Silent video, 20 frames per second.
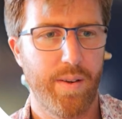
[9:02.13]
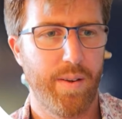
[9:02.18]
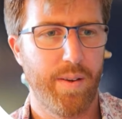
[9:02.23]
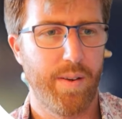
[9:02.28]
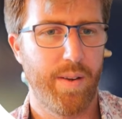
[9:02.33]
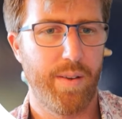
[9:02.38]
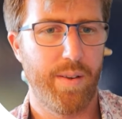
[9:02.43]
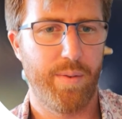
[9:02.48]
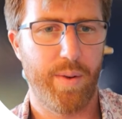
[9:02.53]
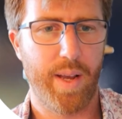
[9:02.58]

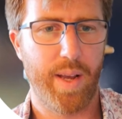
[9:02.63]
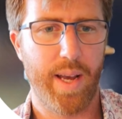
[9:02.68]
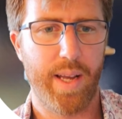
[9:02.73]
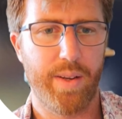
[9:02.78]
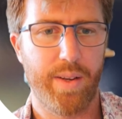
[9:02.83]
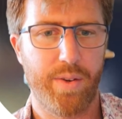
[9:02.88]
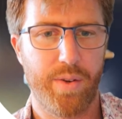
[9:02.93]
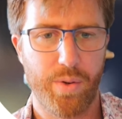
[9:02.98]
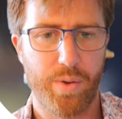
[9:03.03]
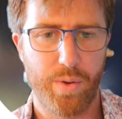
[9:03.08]
if we add
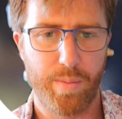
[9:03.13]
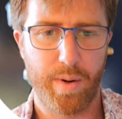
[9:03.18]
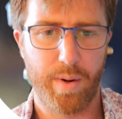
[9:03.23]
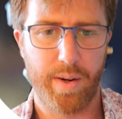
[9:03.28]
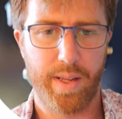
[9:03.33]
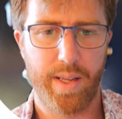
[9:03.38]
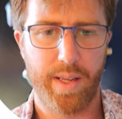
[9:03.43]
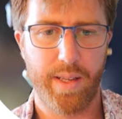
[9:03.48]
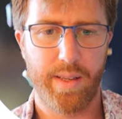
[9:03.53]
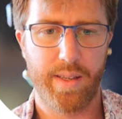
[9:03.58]
2
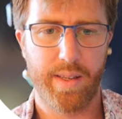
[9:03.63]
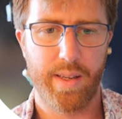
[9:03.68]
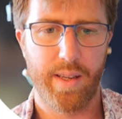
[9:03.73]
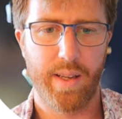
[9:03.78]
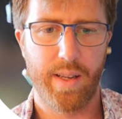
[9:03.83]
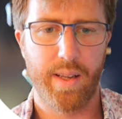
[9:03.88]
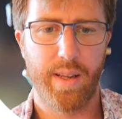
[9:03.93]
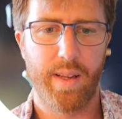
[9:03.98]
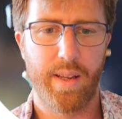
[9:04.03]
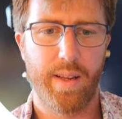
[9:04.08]
bodies,
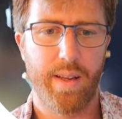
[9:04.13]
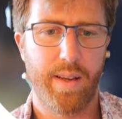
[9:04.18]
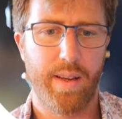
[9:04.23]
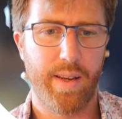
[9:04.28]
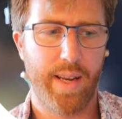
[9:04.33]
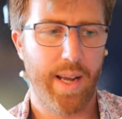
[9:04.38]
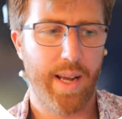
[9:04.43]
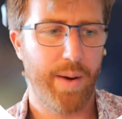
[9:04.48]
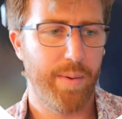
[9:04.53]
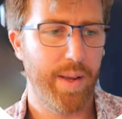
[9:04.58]

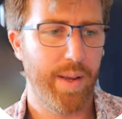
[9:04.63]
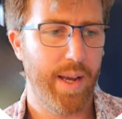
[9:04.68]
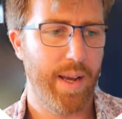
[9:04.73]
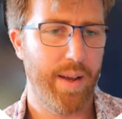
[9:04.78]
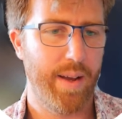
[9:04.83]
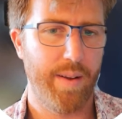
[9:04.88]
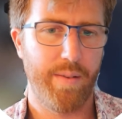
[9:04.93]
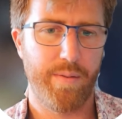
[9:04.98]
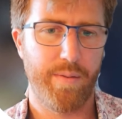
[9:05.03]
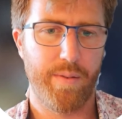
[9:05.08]
now we
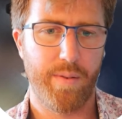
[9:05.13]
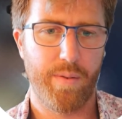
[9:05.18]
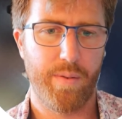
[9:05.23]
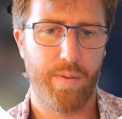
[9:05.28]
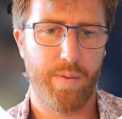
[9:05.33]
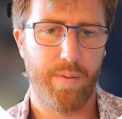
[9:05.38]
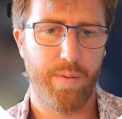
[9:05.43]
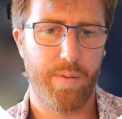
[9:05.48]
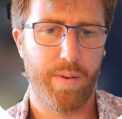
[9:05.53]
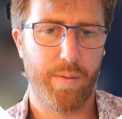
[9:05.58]
have
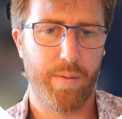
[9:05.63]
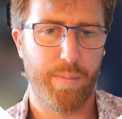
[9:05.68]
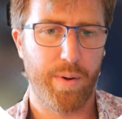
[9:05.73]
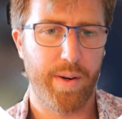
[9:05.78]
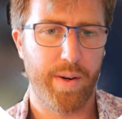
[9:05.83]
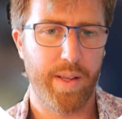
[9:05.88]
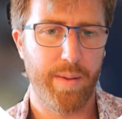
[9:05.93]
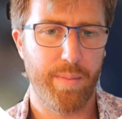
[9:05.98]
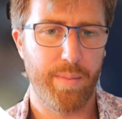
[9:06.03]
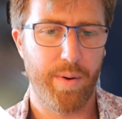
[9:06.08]

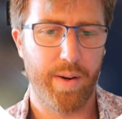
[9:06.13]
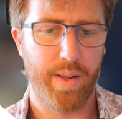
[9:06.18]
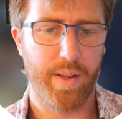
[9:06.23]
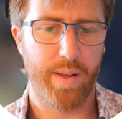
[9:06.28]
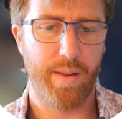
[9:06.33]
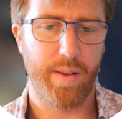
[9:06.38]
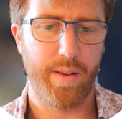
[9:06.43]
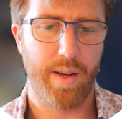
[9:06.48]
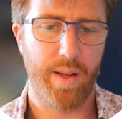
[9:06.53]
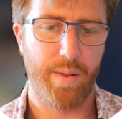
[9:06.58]
body and
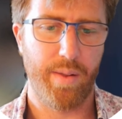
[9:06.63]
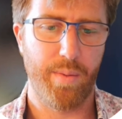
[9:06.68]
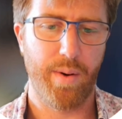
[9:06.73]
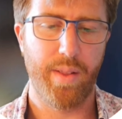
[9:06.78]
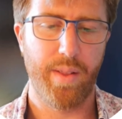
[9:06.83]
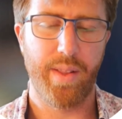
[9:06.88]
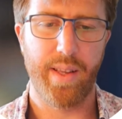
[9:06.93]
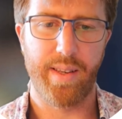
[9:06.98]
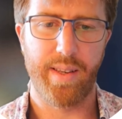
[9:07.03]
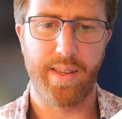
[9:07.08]
body other one.
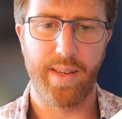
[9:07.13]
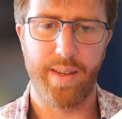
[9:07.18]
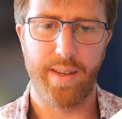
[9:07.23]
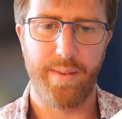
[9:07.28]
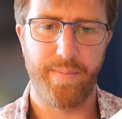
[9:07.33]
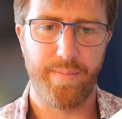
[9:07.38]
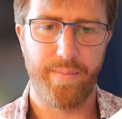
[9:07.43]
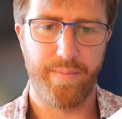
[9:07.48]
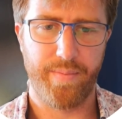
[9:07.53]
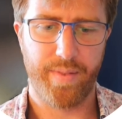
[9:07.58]

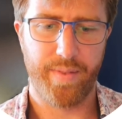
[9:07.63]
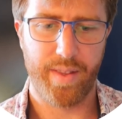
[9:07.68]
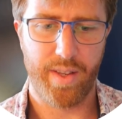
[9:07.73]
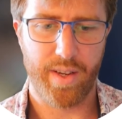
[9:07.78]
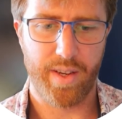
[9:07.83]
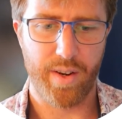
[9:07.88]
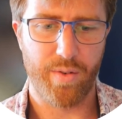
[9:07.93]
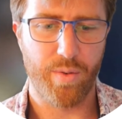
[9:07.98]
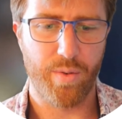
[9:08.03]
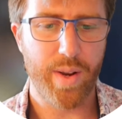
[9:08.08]
You
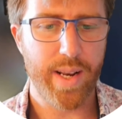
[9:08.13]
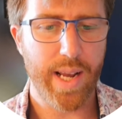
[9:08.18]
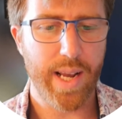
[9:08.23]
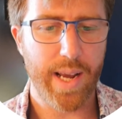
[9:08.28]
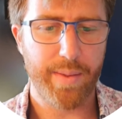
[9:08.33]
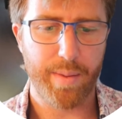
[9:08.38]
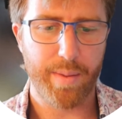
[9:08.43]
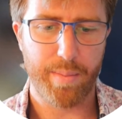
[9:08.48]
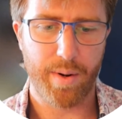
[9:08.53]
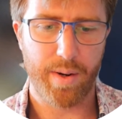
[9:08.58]
can rename
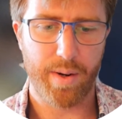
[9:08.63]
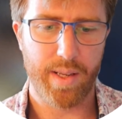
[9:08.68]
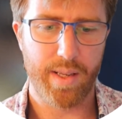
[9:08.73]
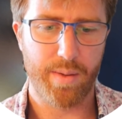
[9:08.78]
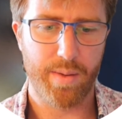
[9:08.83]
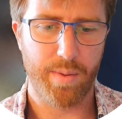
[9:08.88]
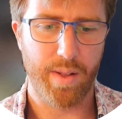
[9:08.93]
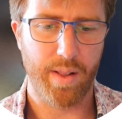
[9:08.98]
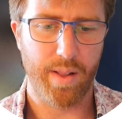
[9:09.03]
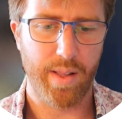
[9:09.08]
the bodies
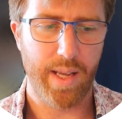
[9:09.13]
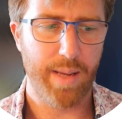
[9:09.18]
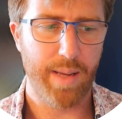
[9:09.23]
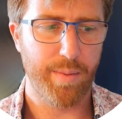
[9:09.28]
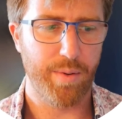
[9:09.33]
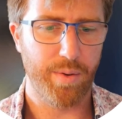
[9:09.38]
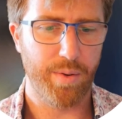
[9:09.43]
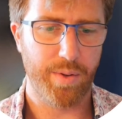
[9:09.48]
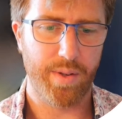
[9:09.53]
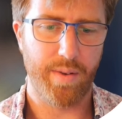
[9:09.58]
with a
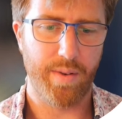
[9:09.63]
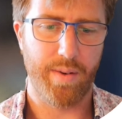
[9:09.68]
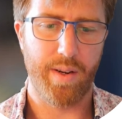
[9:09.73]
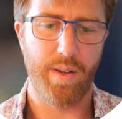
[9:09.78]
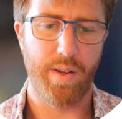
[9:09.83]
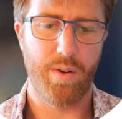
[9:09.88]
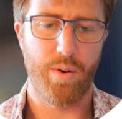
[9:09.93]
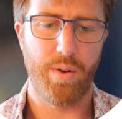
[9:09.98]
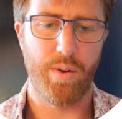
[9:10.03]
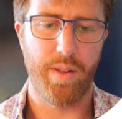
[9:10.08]
label. So I'm going to
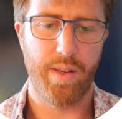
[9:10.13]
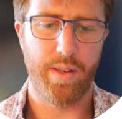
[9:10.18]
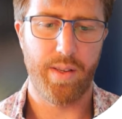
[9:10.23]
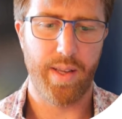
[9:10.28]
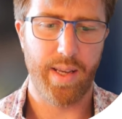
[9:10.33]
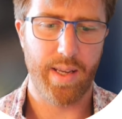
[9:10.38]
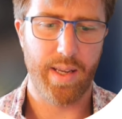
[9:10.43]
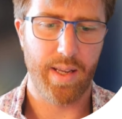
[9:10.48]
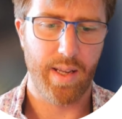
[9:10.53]
call this like